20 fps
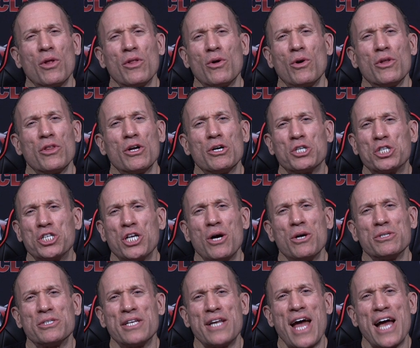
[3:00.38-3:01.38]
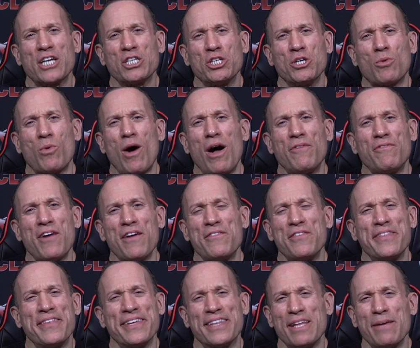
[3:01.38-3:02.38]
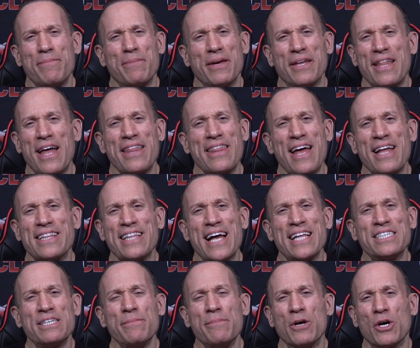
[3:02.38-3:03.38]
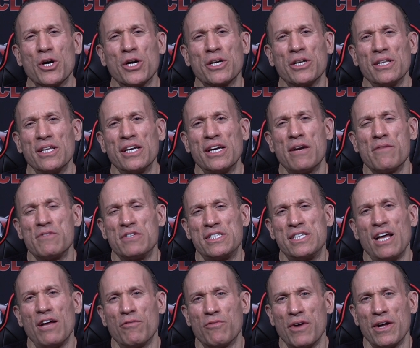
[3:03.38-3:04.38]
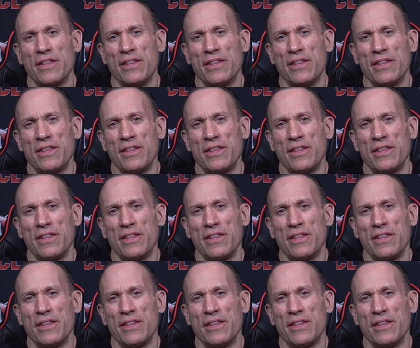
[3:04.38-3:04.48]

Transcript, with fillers: all those shows and actually qualify for the Olympia? That, that that's a miracle in and of itself, right